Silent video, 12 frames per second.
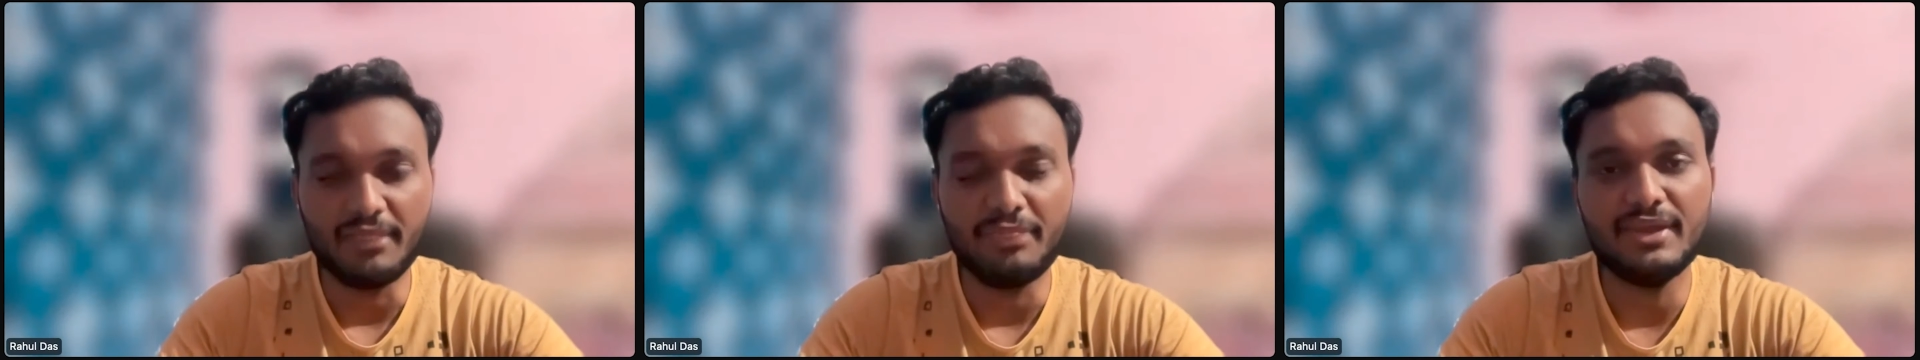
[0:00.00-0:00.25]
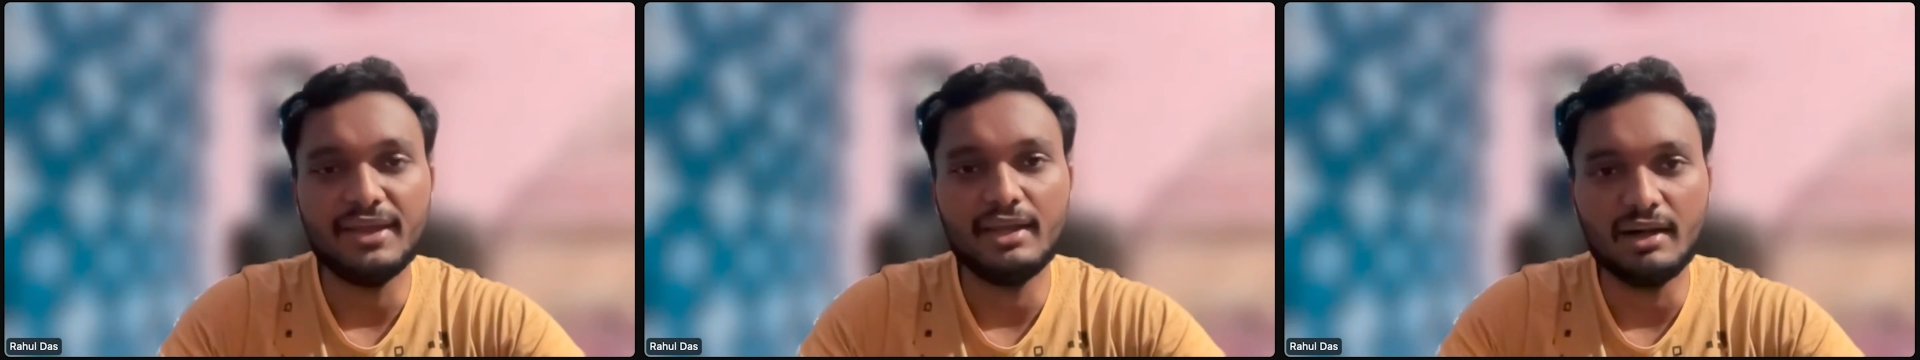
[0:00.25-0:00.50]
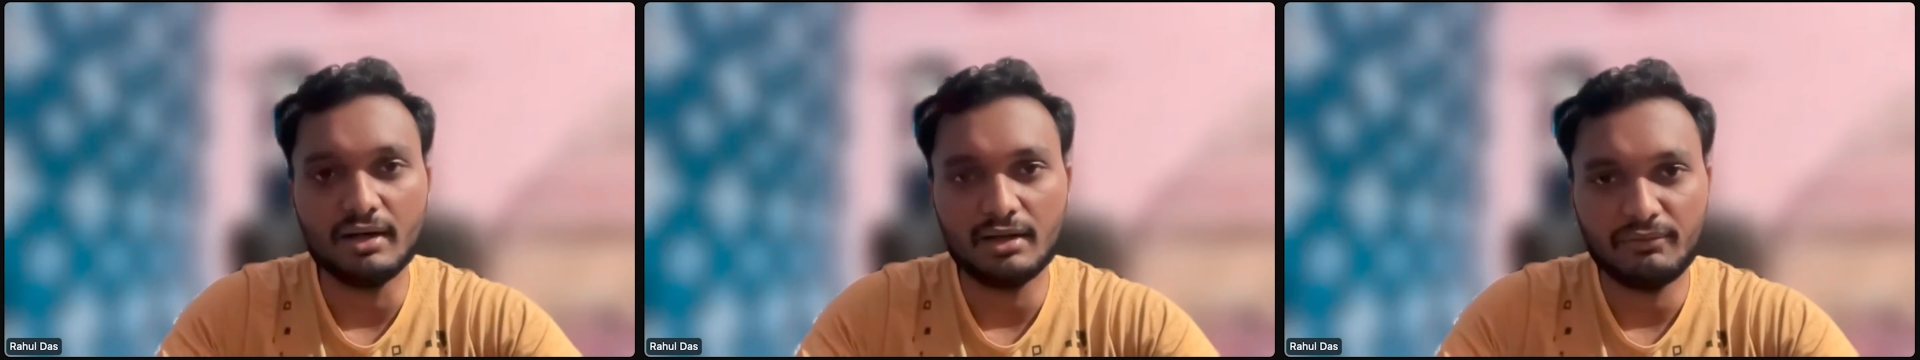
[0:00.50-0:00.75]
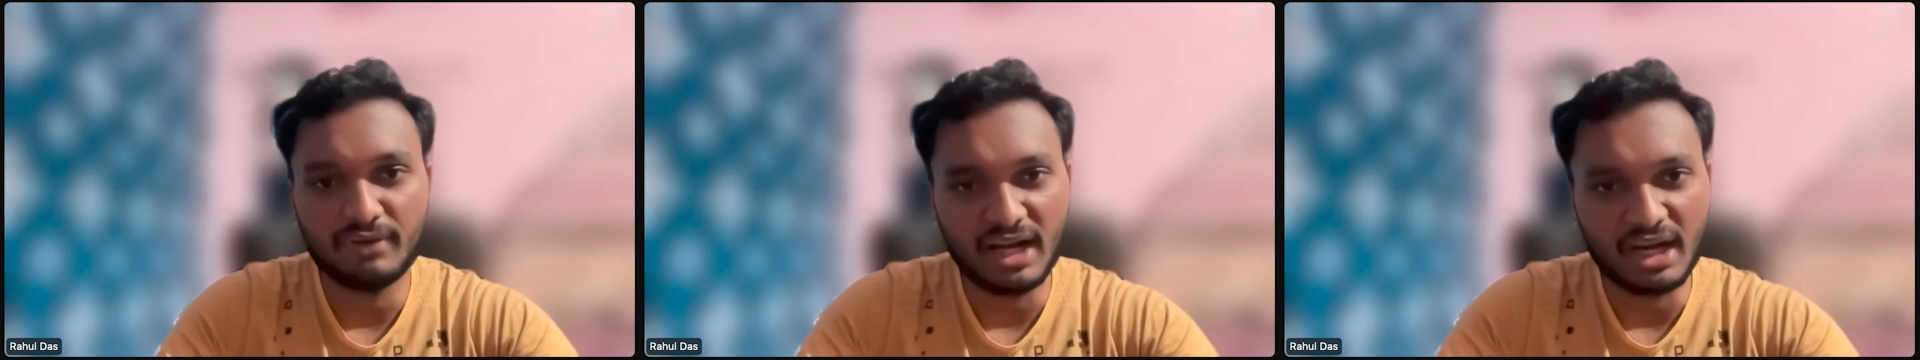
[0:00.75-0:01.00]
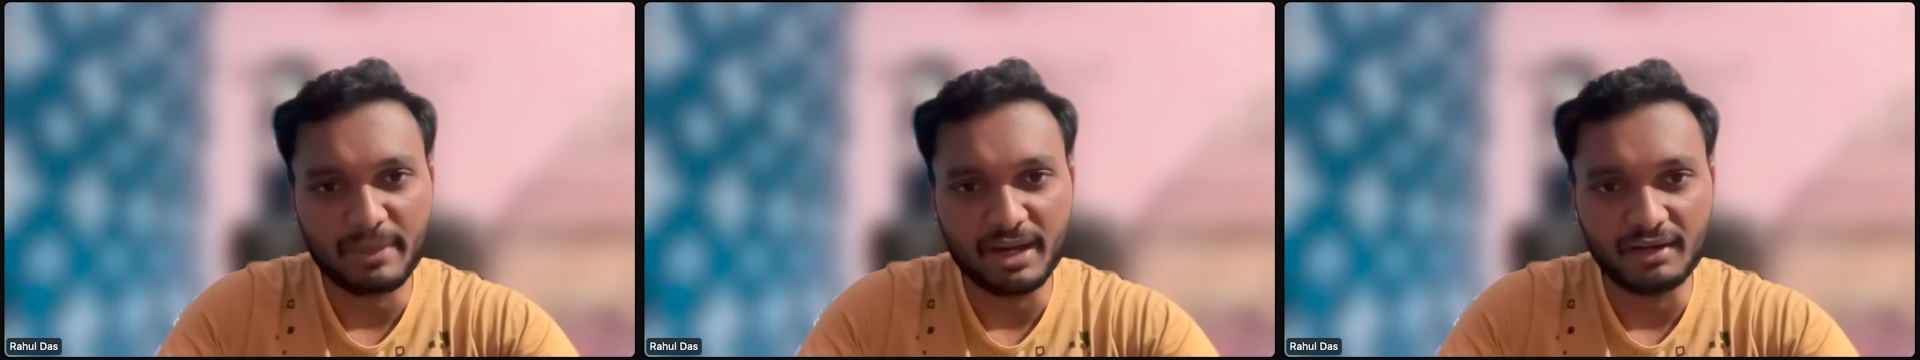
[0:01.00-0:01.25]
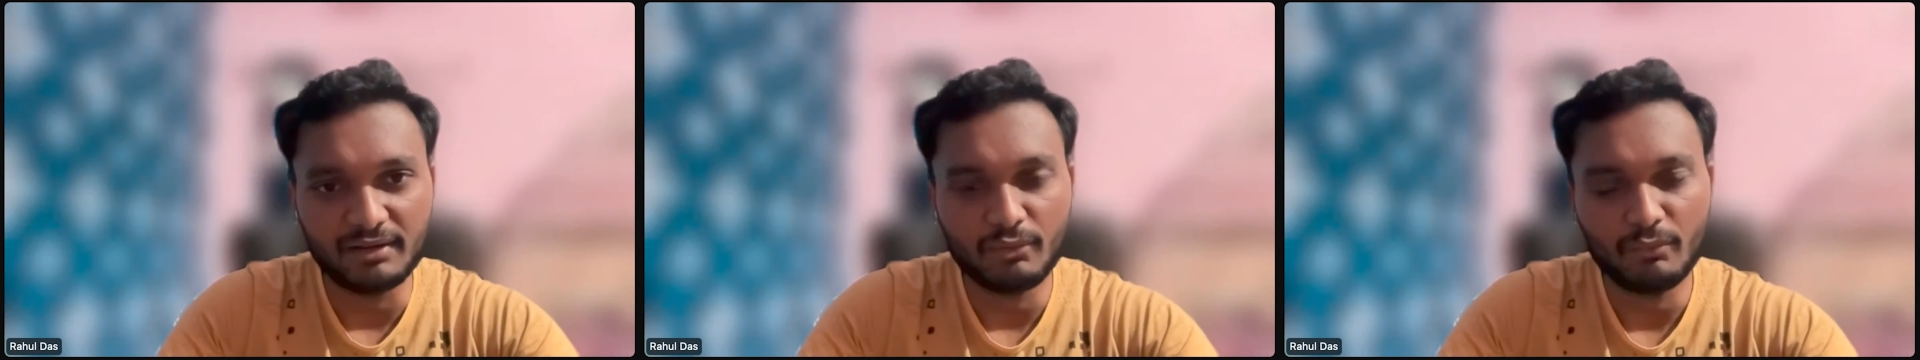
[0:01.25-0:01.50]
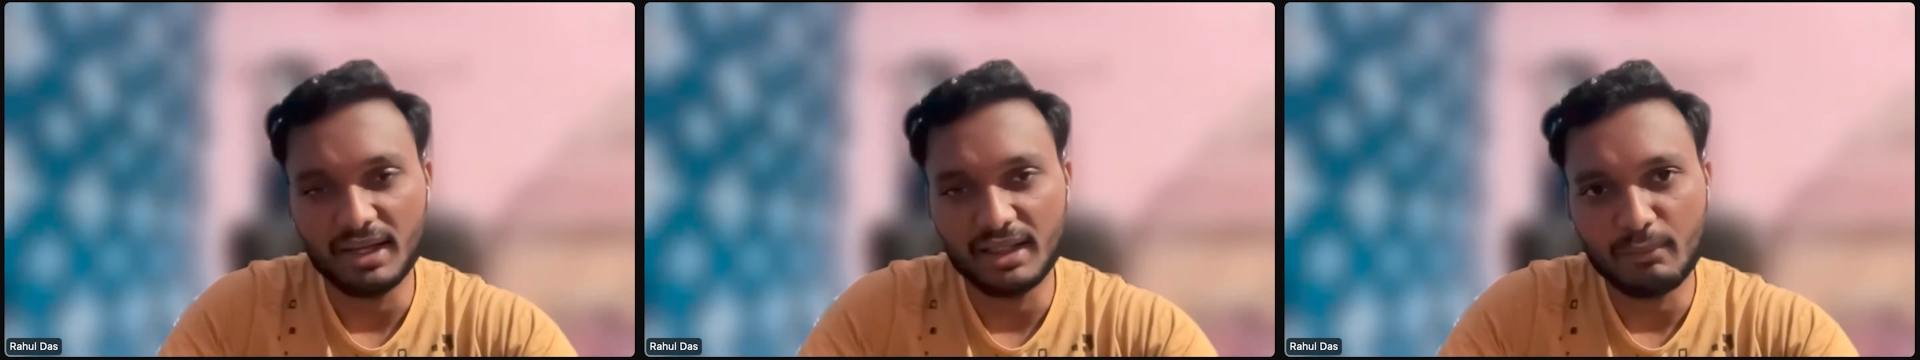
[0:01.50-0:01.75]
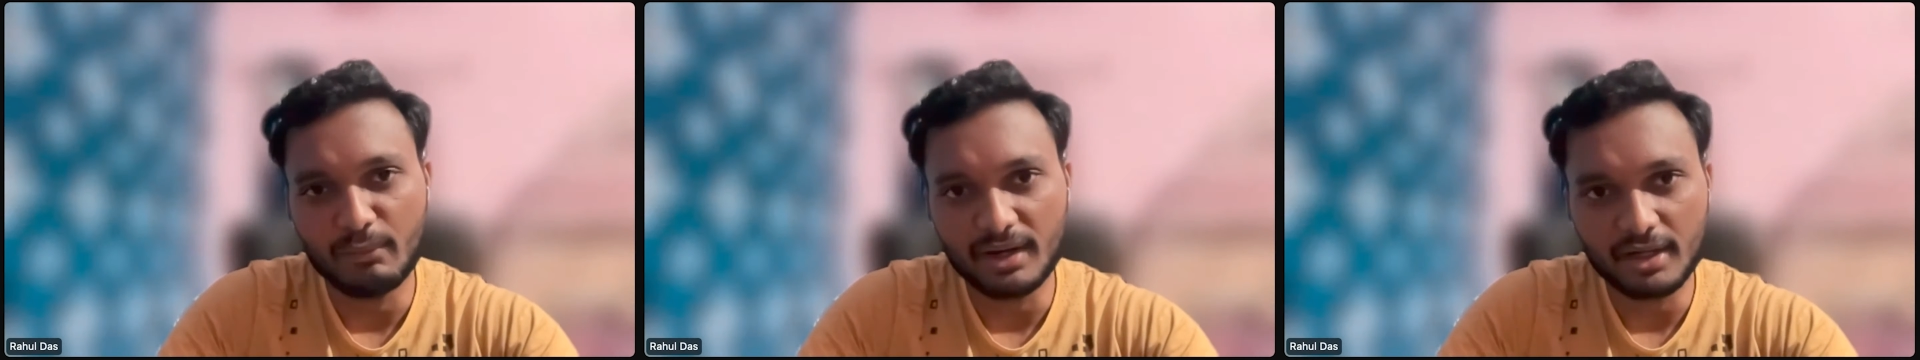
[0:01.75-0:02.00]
And the fragments, when they